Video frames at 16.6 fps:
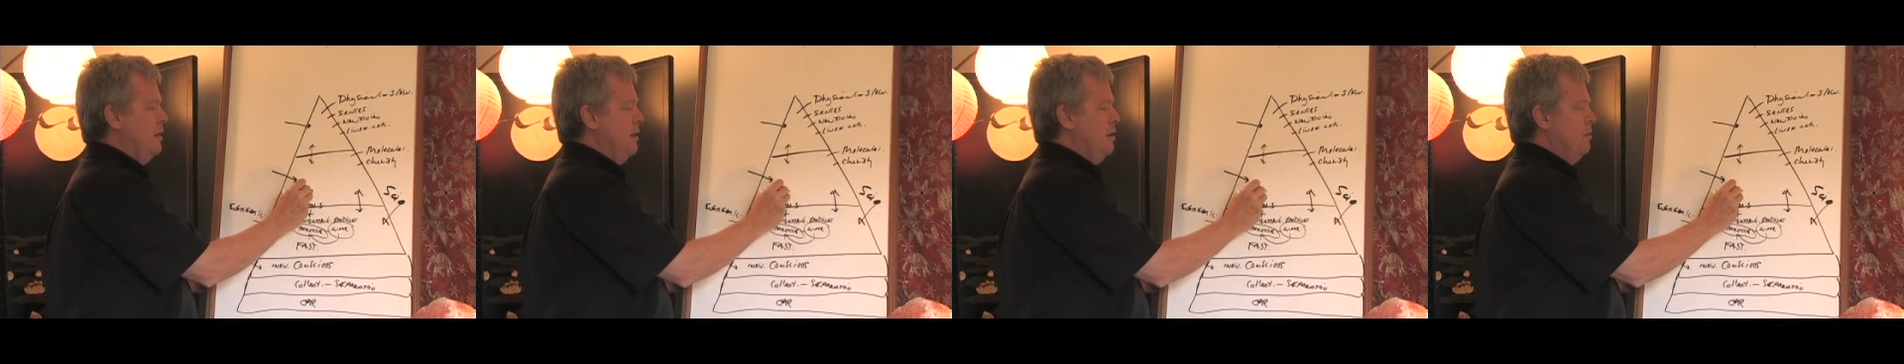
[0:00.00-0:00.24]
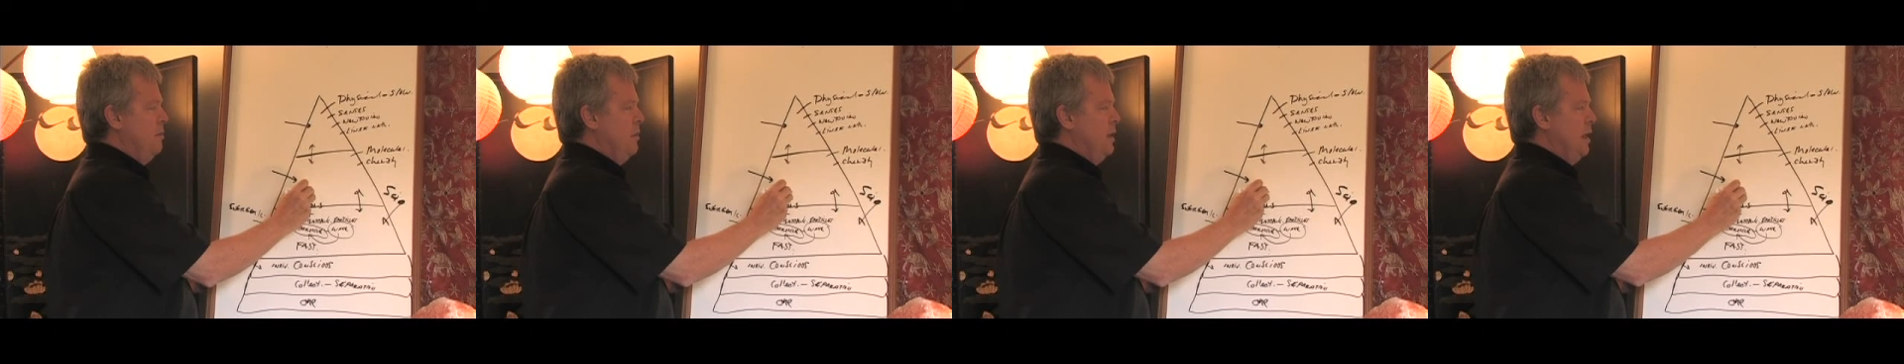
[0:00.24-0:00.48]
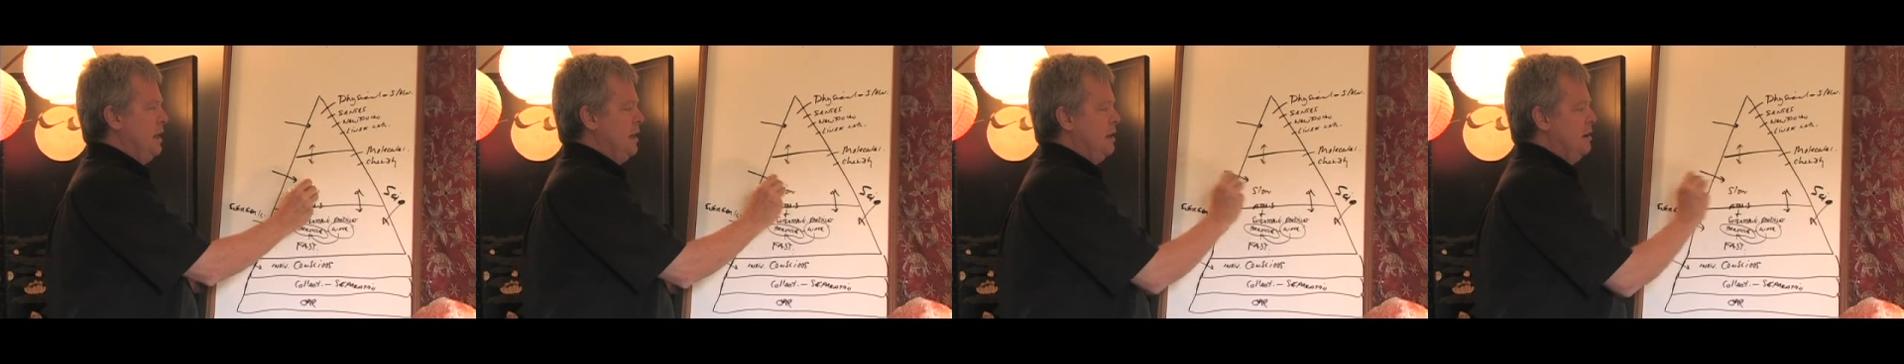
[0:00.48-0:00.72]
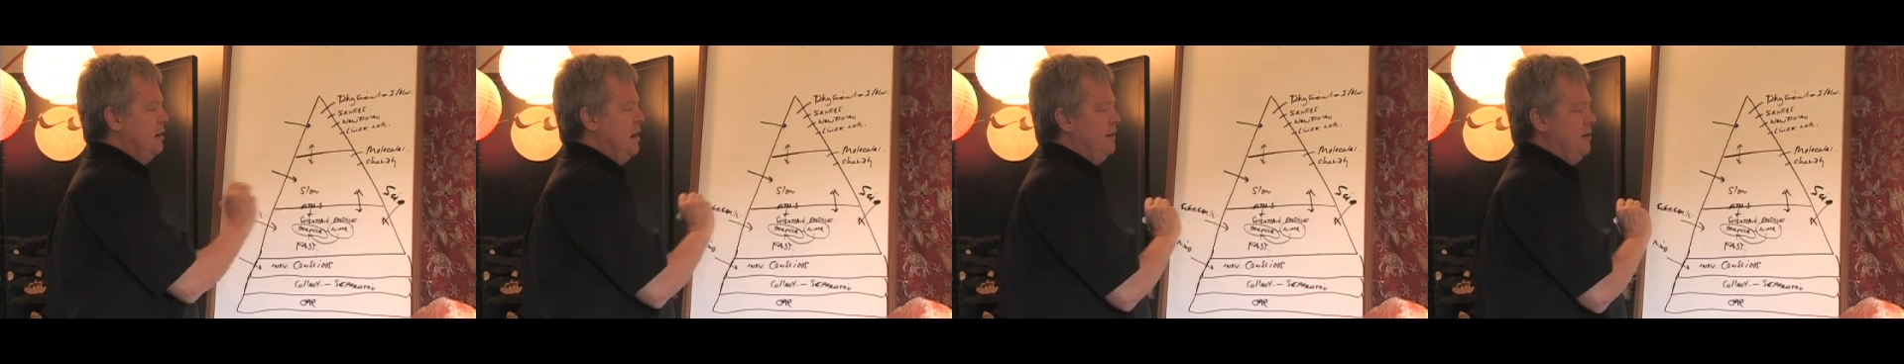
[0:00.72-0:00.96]
the
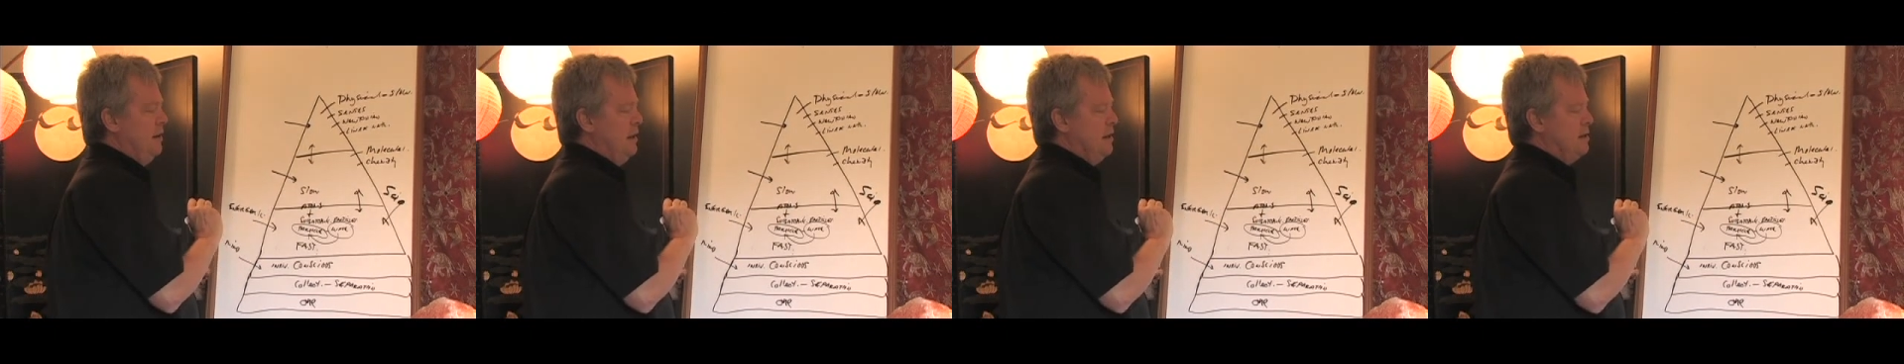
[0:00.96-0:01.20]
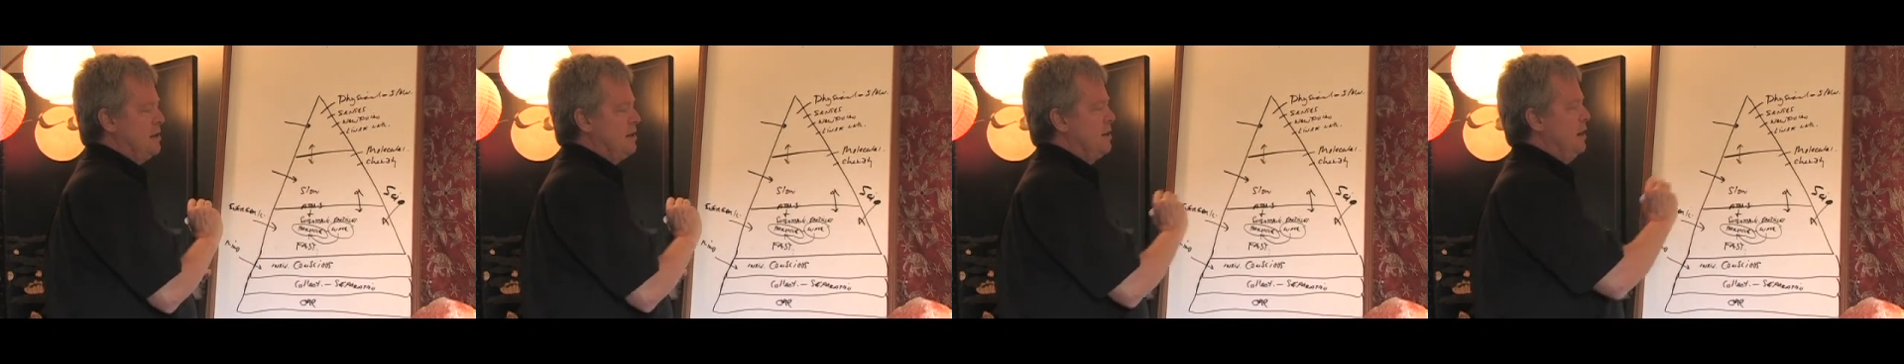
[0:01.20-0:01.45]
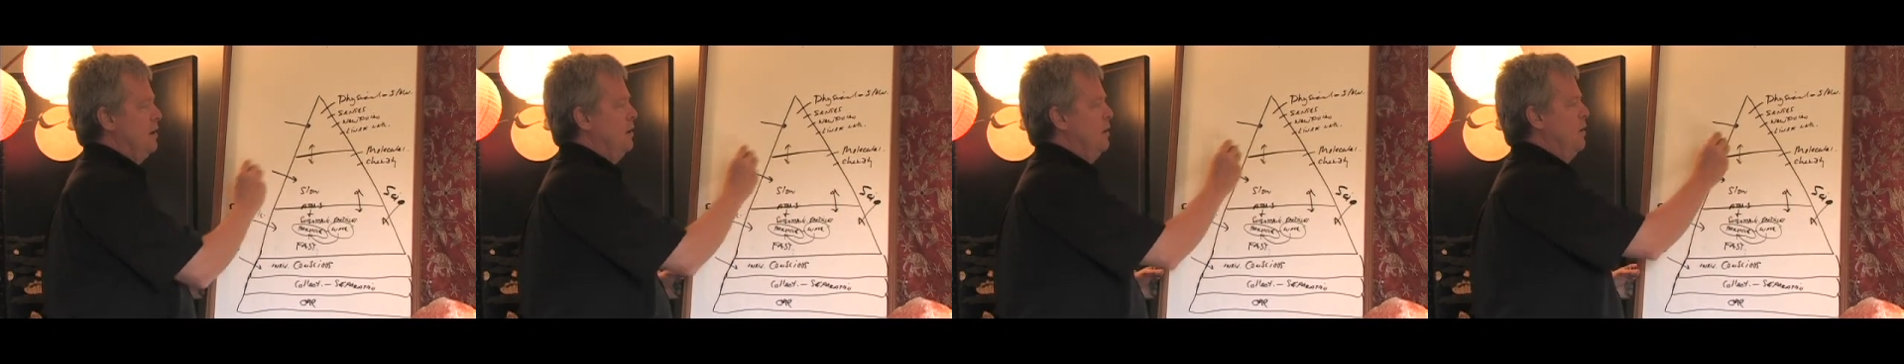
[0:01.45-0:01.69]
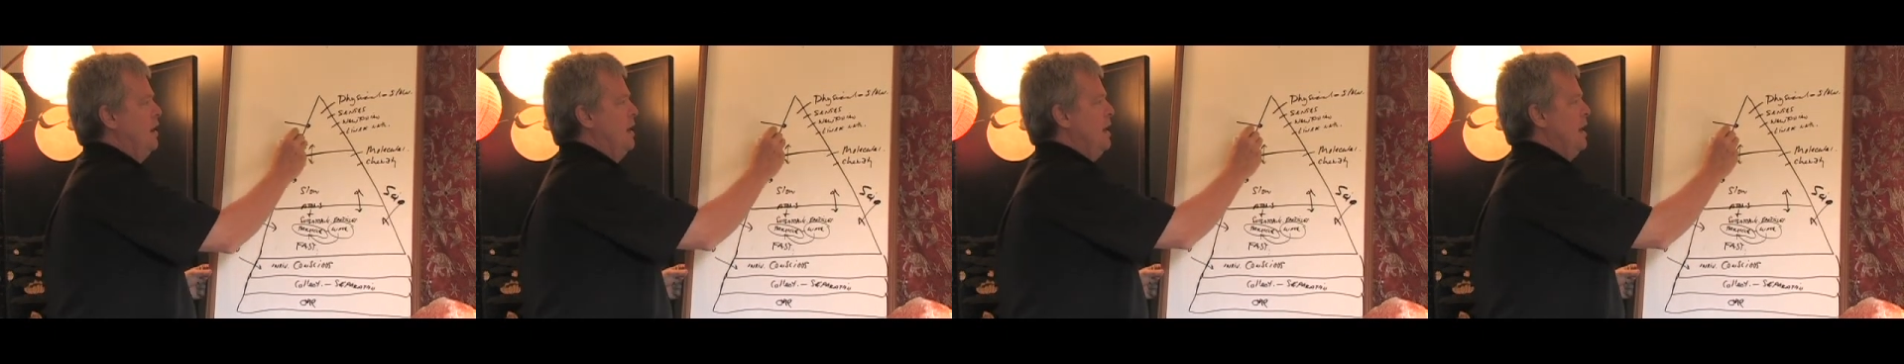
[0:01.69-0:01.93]
molecular level is slow,